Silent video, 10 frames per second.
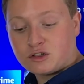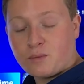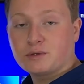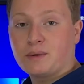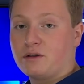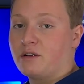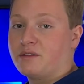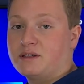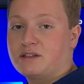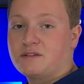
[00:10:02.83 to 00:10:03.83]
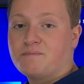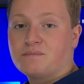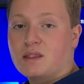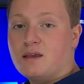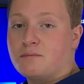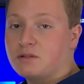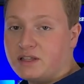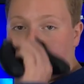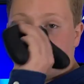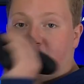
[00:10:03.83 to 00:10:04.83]
much better on this.
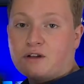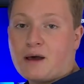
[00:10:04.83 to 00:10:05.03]
Please do not